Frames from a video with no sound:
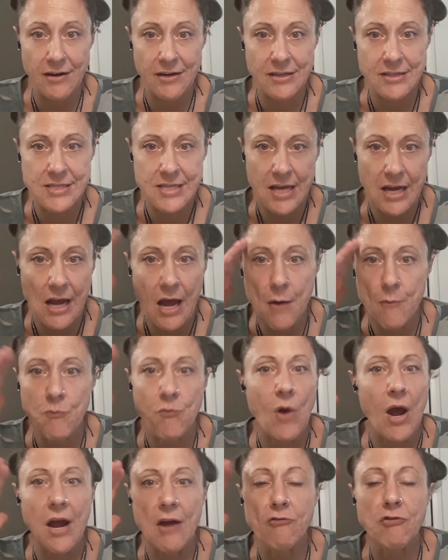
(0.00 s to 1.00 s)
It's like
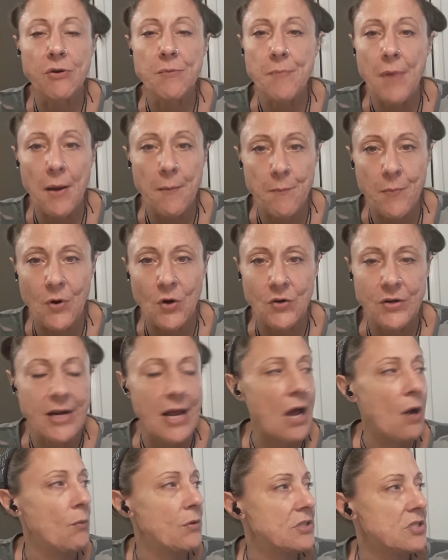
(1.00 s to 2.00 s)
I remember
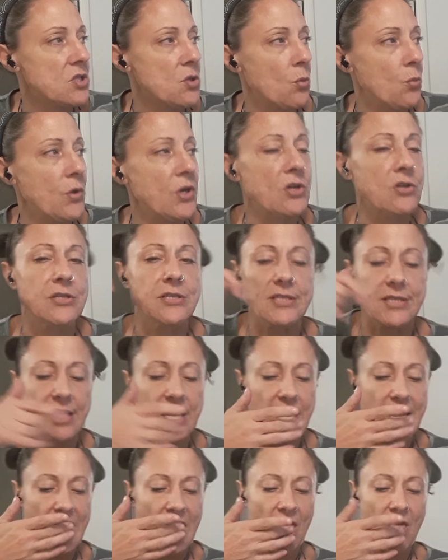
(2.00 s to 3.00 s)
now. It's the weirdest
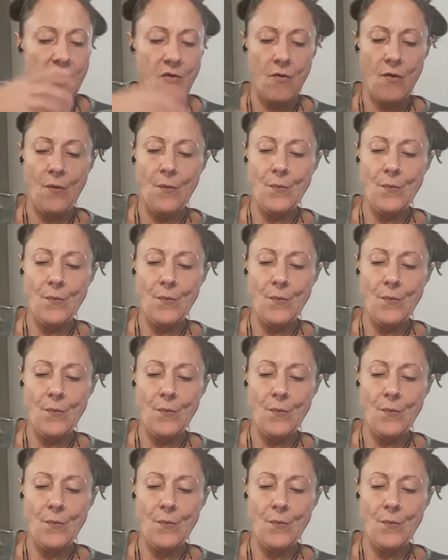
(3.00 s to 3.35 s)
thing.